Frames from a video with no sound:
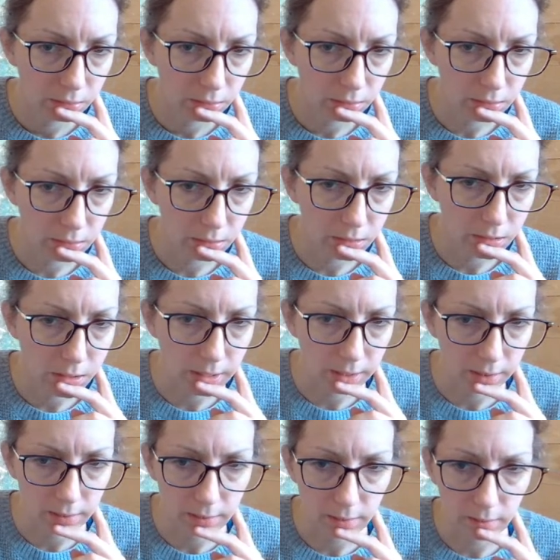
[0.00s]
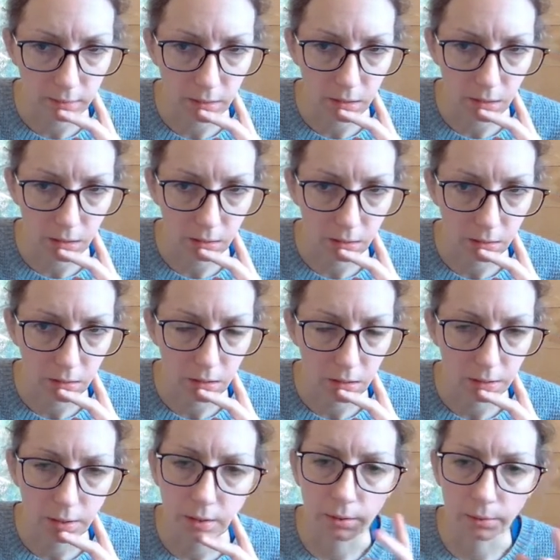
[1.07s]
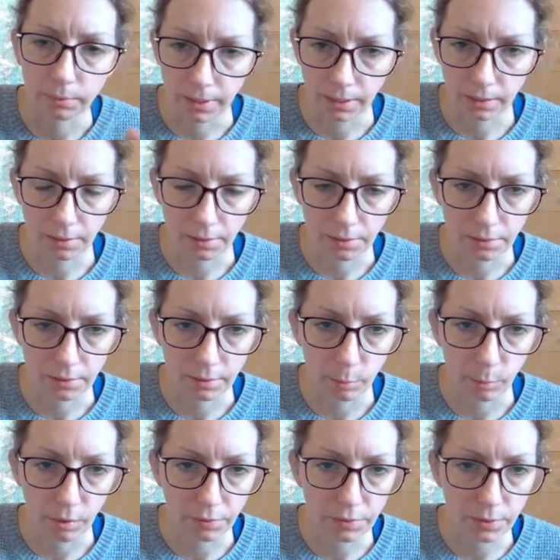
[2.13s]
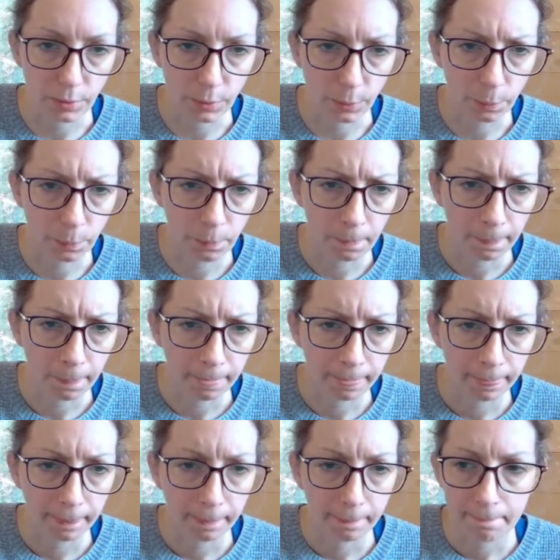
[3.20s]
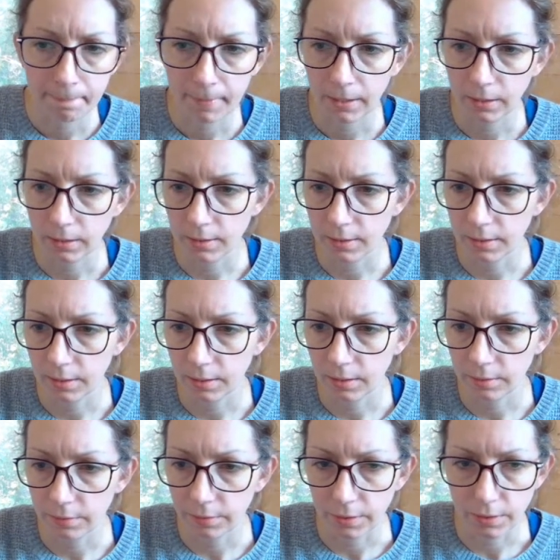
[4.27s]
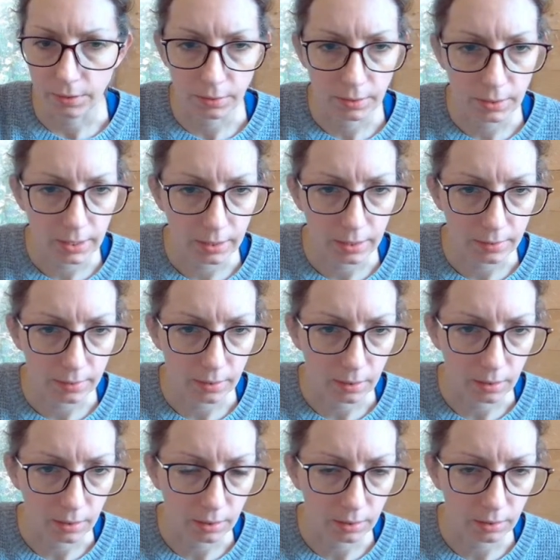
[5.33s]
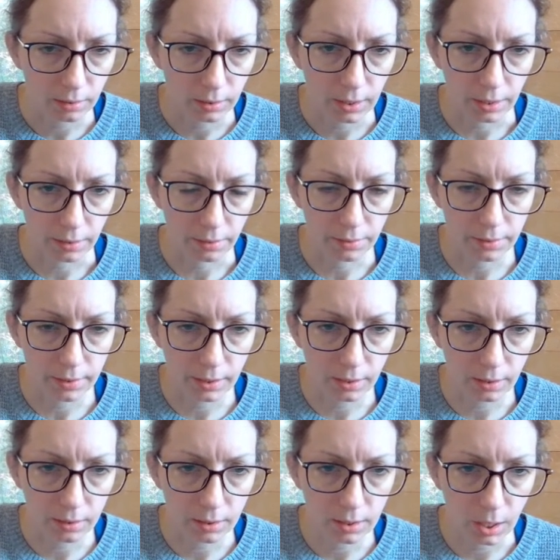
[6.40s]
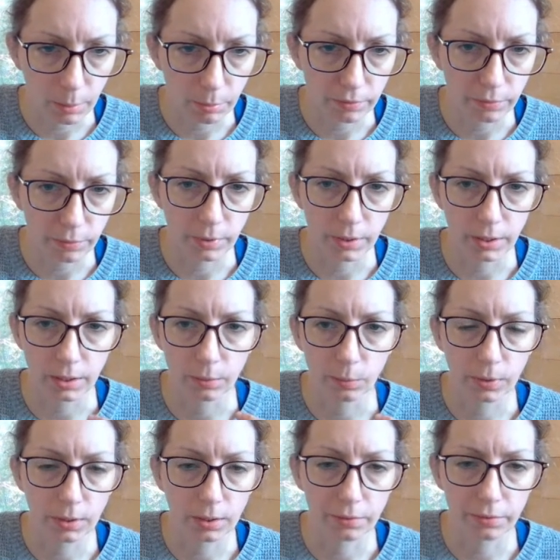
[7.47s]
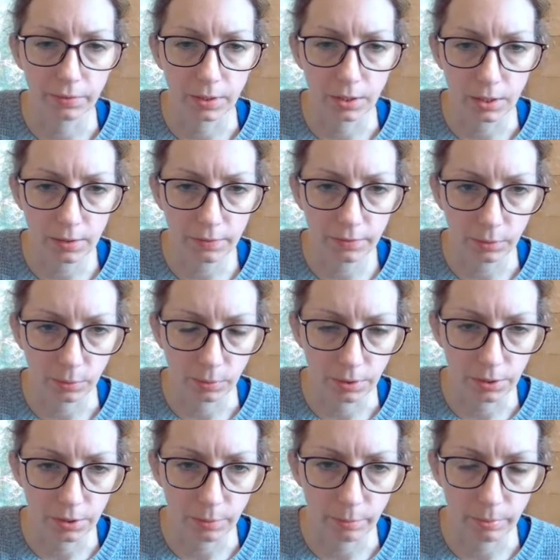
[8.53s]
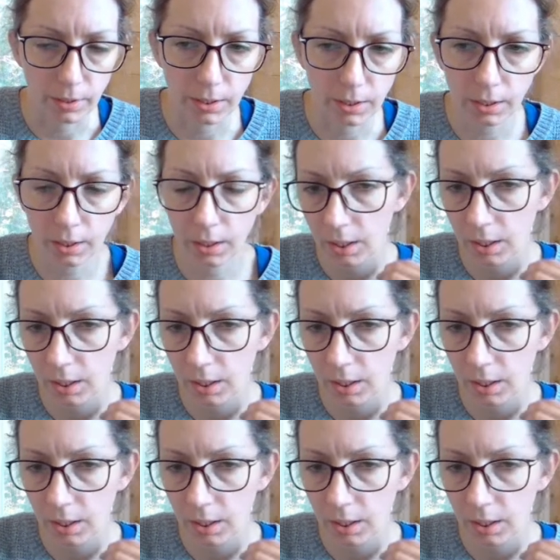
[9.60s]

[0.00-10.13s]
Actually the tiles are not on here, right, because I turned them off. So let's see, if I turn the tiles on, yeah, they're sitting on top of what the finished floor should be.